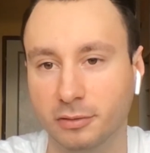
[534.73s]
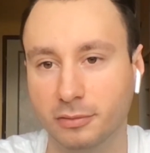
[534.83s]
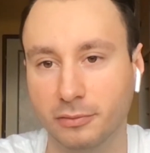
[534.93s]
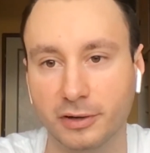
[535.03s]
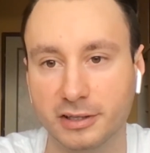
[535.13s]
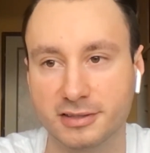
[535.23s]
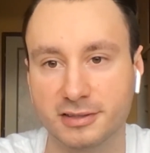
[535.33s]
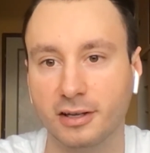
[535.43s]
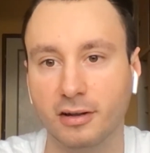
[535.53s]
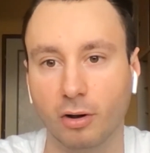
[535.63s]
to fix
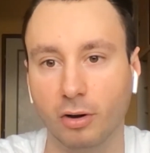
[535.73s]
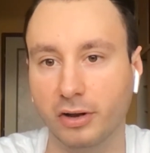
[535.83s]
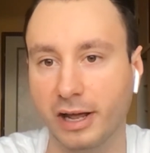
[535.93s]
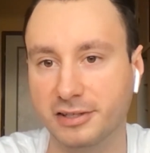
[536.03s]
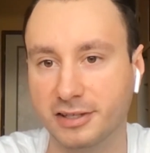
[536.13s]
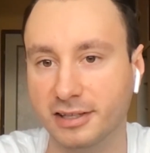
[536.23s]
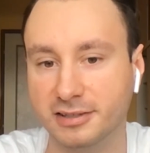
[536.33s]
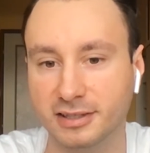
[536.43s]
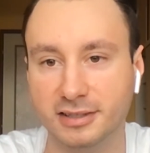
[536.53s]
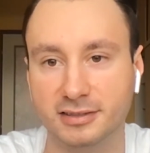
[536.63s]
all the edge
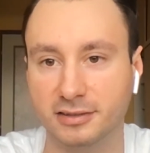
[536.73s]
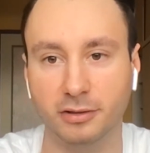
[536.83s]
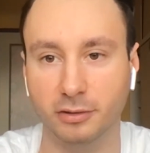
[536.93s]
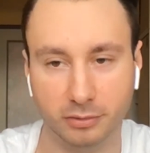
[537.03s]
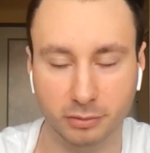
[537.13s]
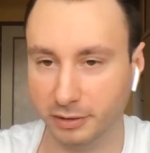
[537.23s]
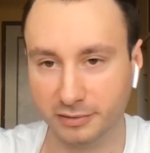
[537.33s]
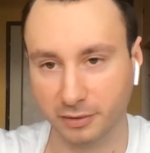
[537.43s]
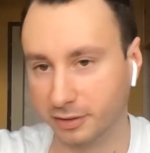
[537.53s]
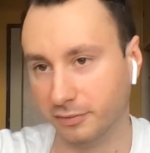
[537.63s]
cases, do it
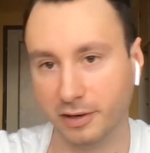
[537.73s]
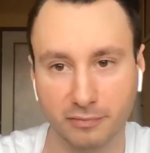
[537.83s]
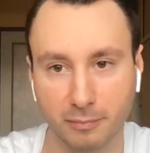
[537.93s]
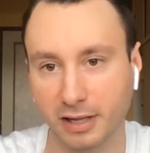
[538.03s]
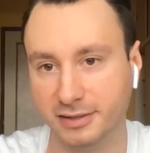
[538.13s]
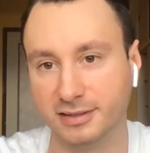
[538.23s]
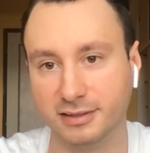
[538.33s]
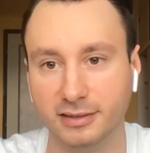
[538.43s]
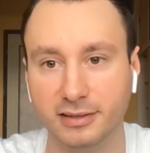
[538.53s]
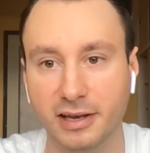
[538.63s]
for 12 months
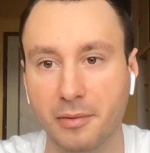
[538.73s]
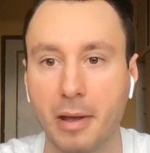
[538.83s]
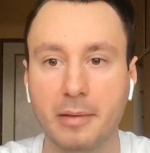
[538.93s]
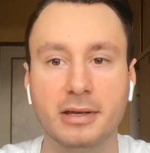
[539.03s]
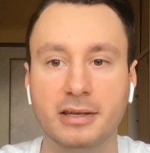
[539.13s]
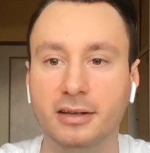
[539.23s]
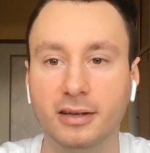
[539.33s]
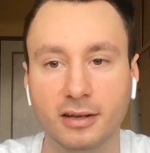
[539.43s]
and then maybe